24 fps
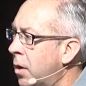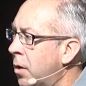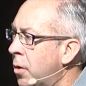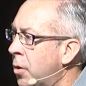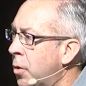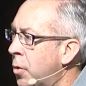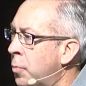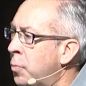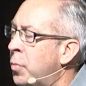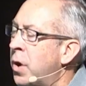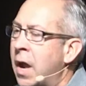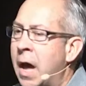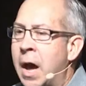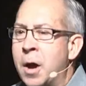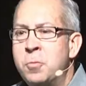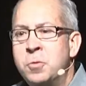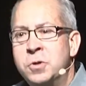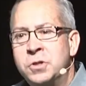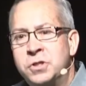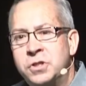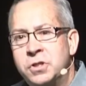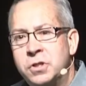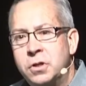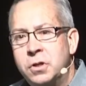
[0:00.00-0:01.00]
But I
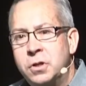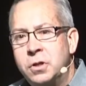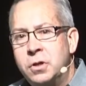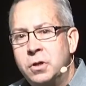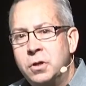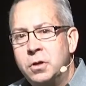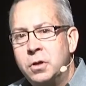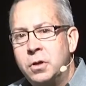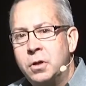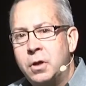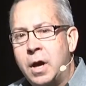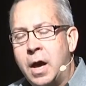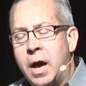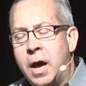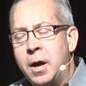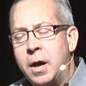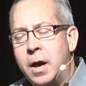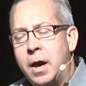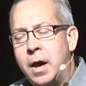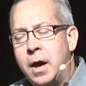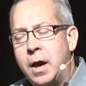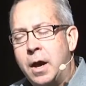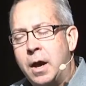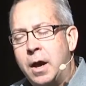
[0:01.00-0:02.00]
was, I,
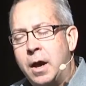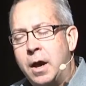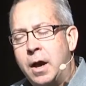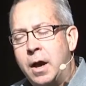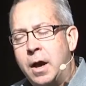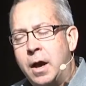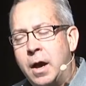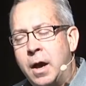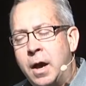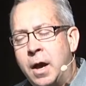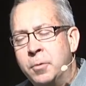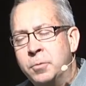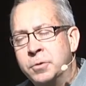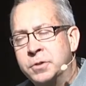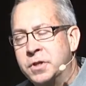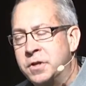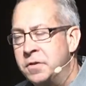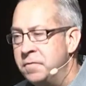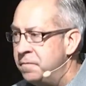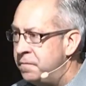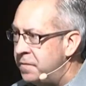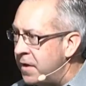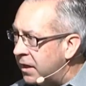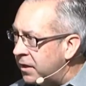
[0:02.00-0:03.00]
I was
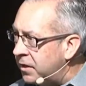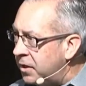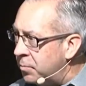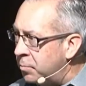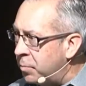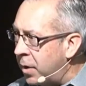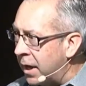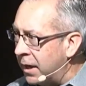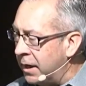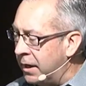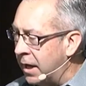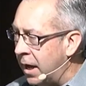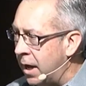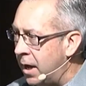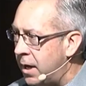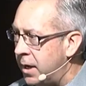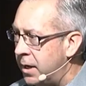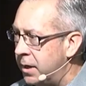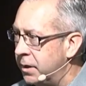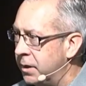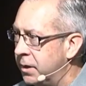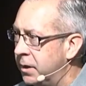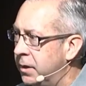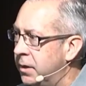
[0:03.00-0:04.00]
convicted by God.
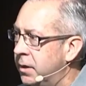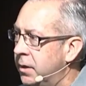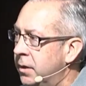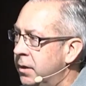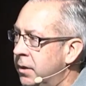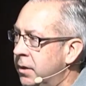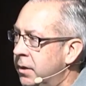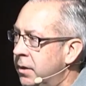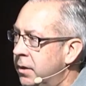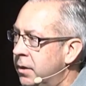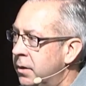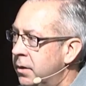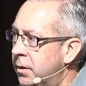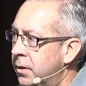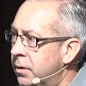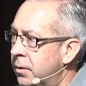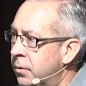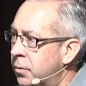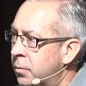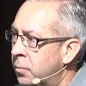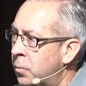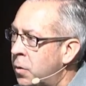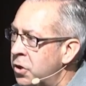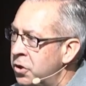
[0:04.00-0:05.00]

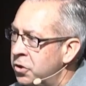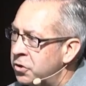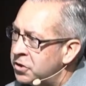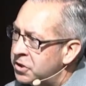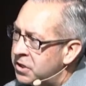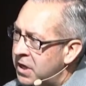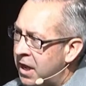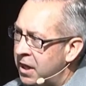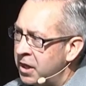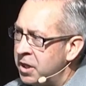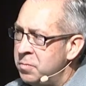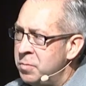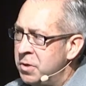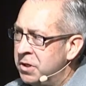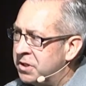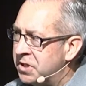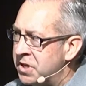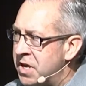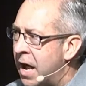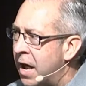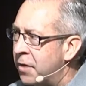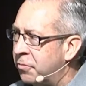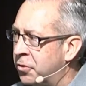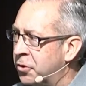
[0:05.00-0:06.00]
What you're telling me is
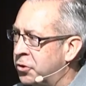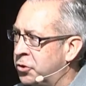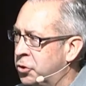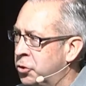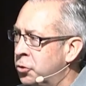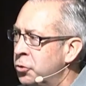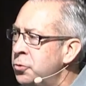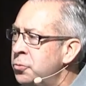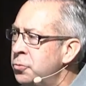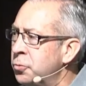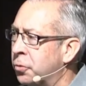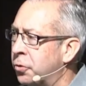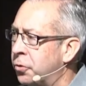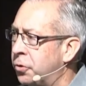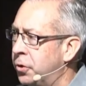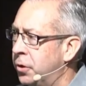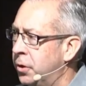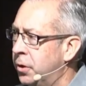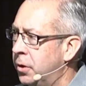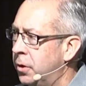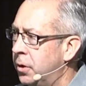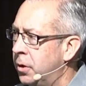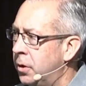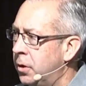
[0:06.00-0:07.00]
not the truth.
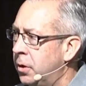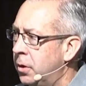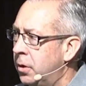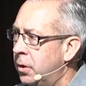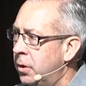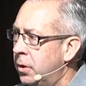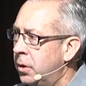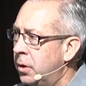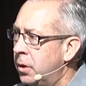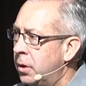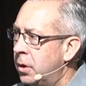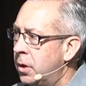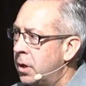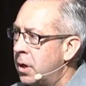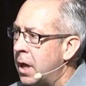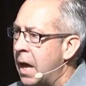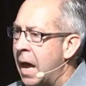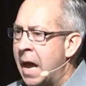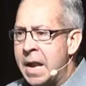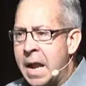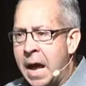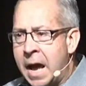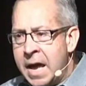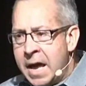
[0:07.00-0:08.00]

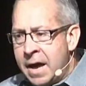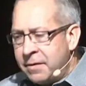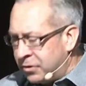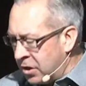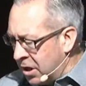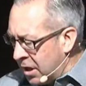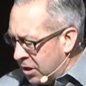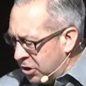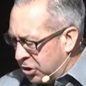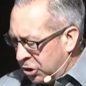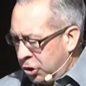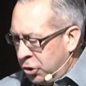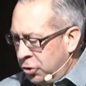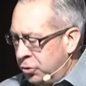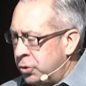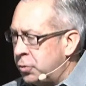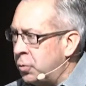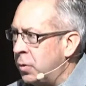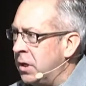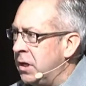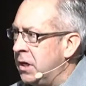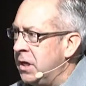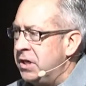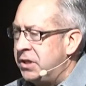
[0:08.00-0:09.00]
And I have to choose what
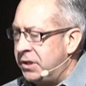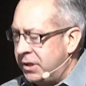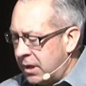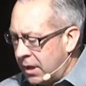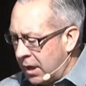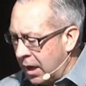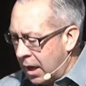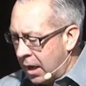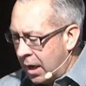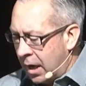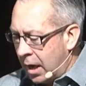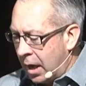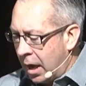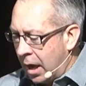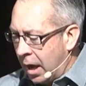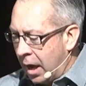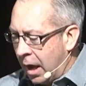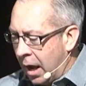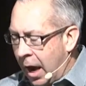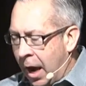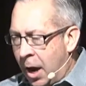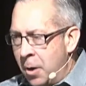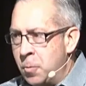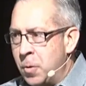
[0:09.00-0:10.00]
he said.
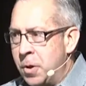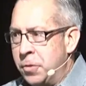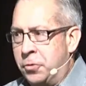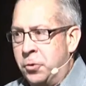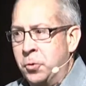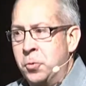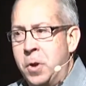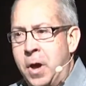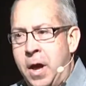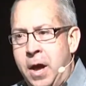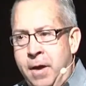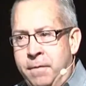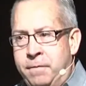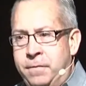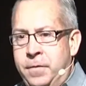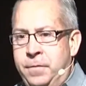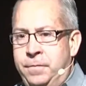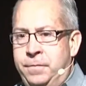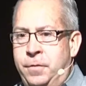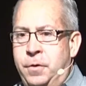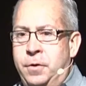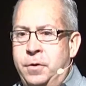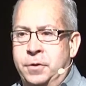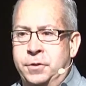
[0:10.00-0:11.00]
I went through every
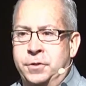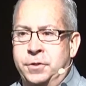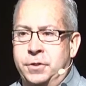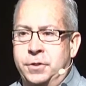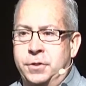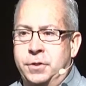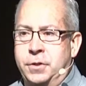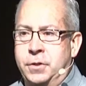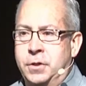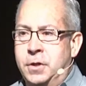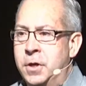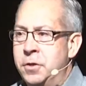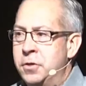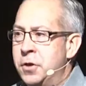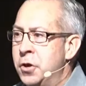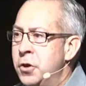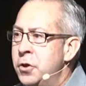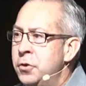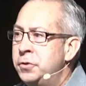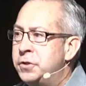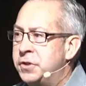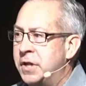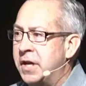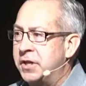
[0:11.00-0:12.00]
verse in the New
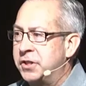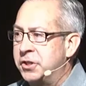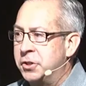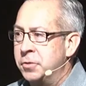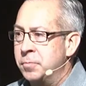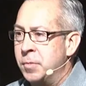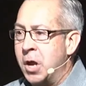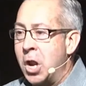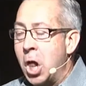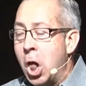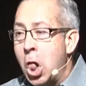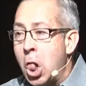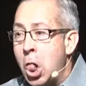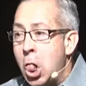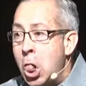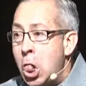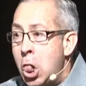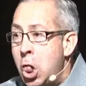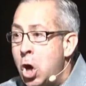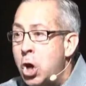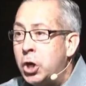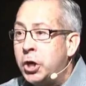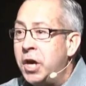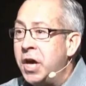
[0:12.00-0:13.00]
Testament
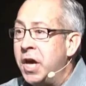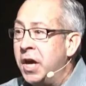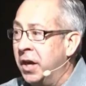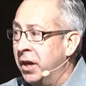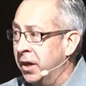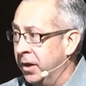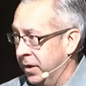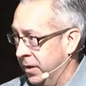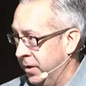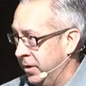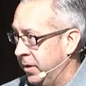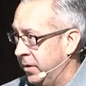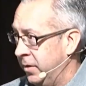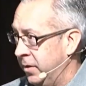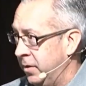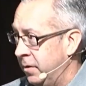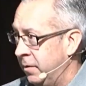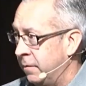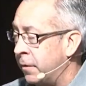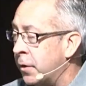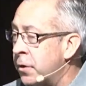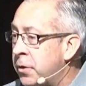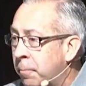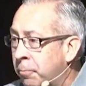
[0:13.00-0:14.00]
looking
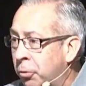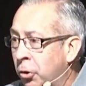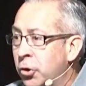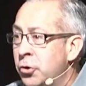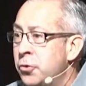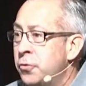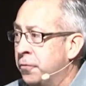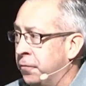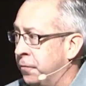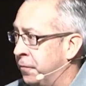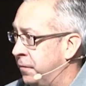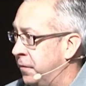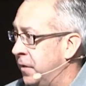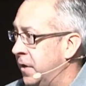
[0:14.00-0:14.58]
for the proof